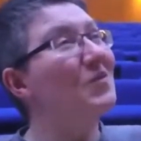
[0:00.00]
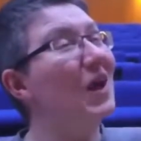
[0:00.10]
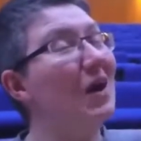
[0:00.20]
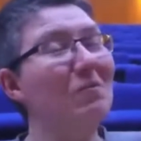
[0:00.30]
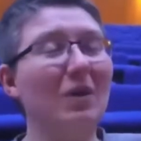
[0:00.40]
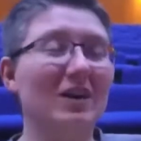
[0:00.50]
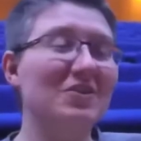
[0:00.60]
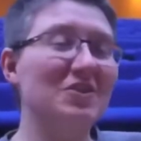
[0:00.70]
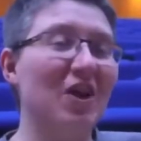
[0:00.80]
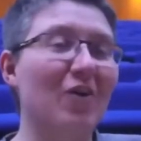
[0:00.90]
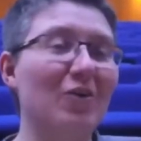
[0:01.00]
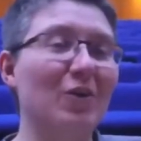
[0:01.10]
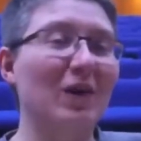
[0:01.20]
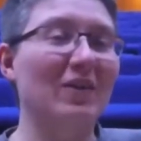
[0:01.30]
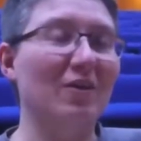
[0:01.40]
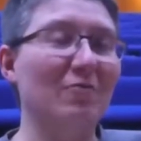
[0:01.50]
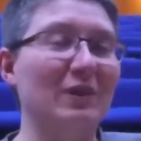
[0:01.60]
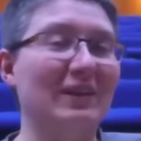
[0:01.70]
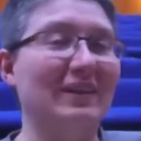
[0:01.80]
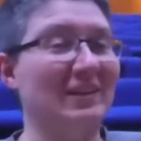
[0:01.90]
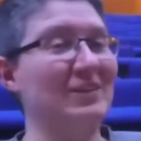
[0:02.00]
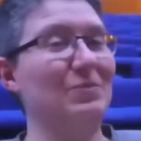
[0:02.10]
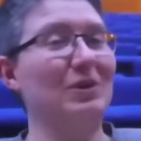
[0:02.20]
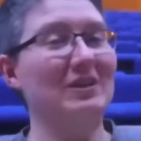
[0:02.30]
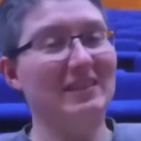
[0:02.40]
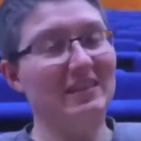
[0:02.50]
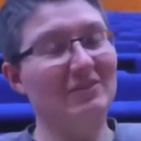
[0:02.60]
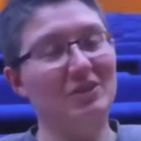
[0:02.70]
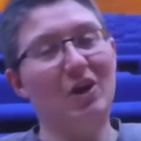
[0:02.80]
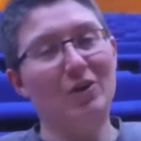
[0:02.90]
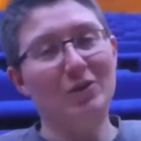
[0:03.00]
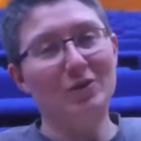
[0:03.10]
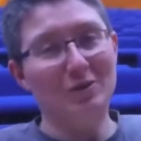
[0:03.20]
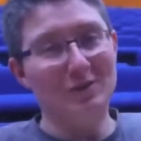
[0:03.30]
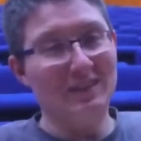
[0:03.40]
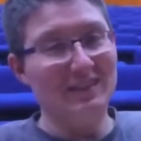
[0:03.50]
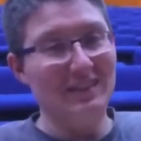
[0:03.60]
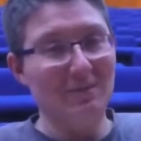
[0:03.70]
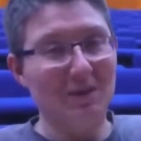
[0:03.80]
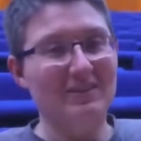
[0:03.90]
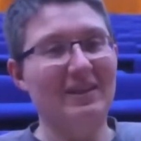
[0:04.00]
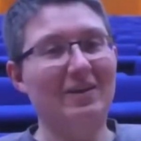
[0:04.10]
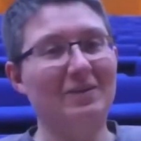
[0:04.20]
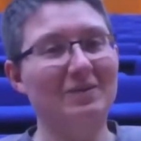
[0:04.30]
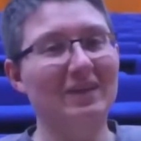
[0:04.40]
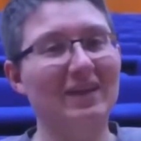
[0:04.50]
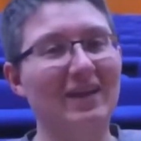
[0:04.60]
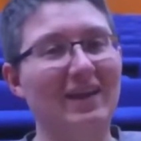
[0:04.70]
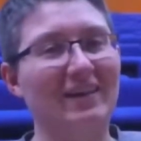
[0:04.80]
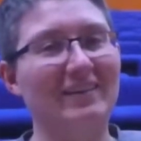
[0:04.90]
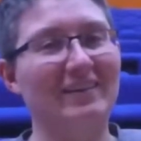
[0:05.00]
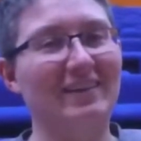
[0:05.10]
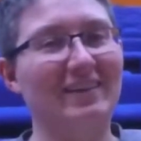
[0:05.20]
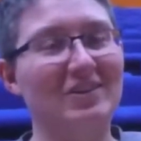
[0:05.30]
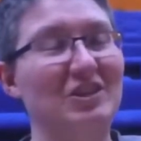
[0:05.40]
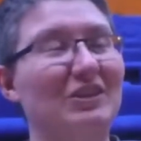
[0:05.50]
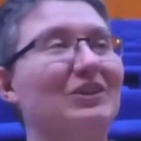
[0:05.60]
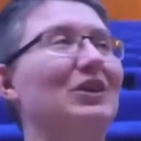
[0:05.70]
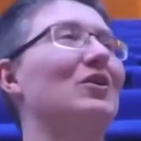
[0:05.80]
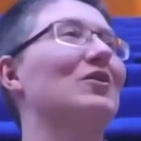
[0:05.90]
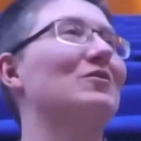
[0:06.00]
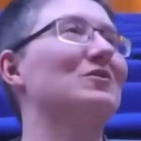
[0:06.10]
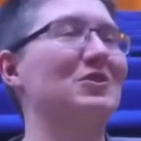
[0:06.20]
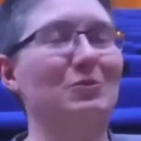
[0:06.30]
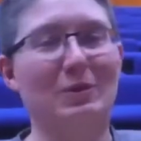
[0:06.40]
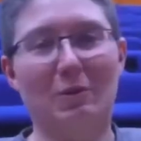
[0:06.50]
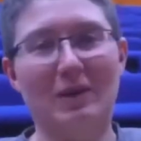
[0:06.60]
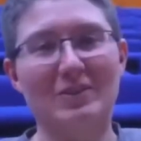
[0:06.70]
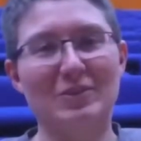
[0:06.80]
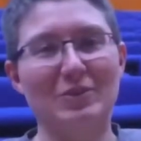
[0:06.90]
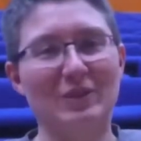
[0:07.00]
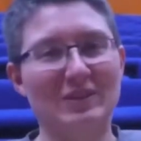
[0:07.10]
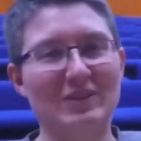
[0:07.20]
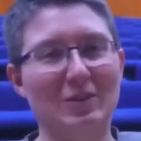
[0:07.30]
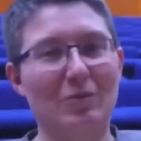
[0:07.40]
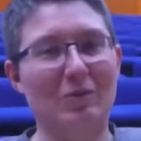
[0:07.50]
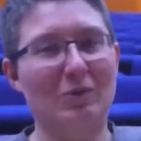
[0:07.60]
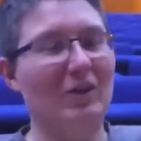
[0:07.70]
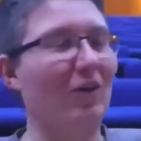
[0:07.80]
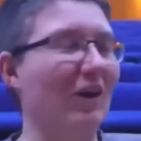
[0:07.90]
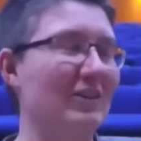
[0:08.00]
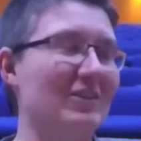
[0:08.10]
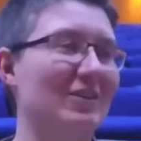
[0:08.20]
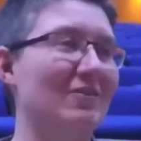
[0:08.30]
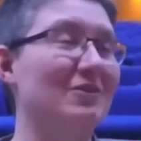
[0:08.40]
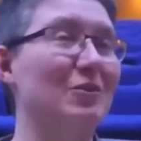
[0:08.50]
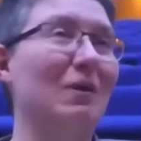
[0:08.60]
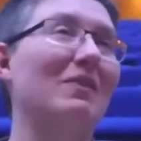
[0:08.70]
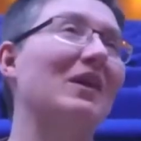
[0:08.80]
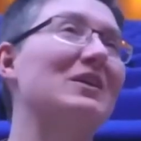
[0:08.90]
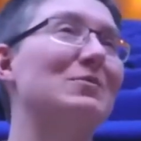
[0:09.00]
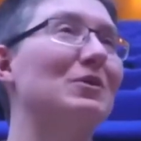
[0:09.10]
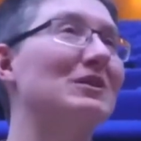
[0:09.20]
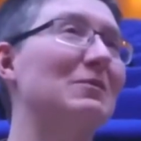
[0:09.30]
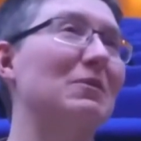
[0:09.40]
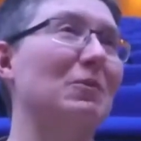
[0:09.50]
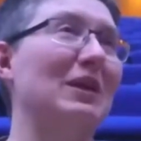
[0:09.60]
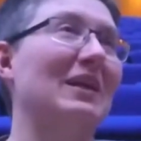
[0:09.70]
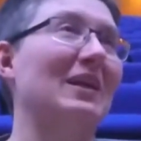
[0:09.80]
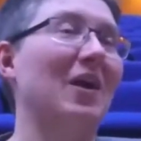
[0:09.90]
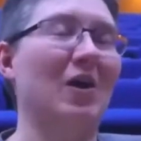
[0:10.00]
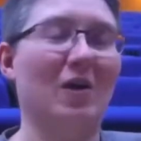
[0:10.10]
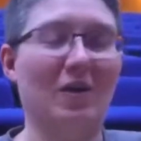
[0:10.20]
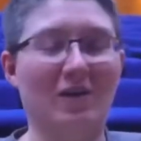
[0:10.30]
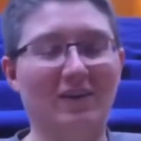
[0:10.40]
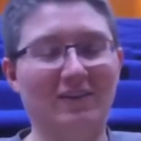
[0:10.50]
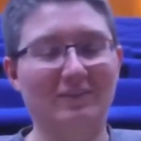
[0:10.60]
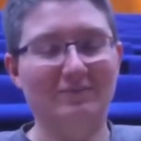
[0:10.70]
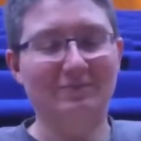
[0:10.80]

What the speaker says: not much, although I love reading kids' books because I have a daughter who's 16 months now, and she loves to be read to, and so we read all kinds of stuff. So my latest books I've been reading are